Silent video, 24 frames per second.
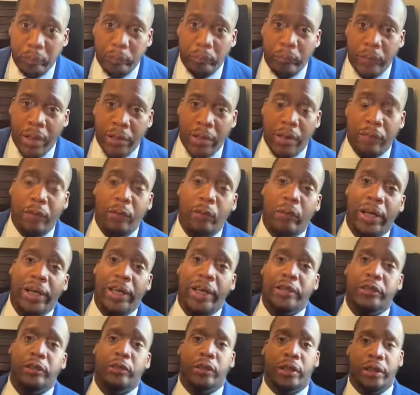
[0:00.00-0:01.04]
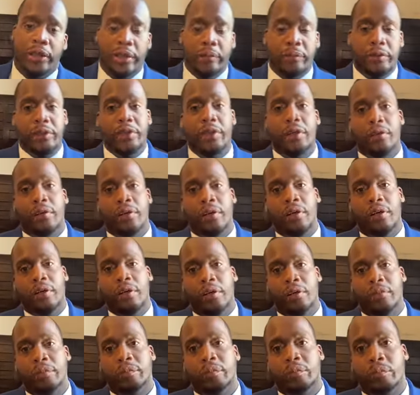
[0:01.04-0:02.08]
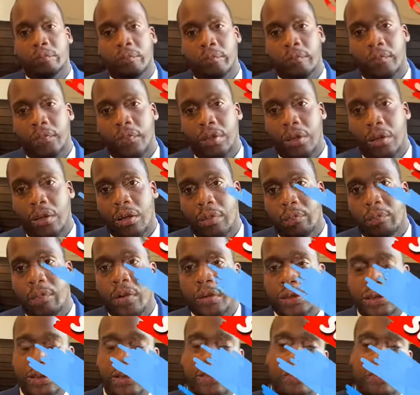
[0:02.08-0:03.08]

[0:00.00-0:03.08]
another way that you can get to your emergency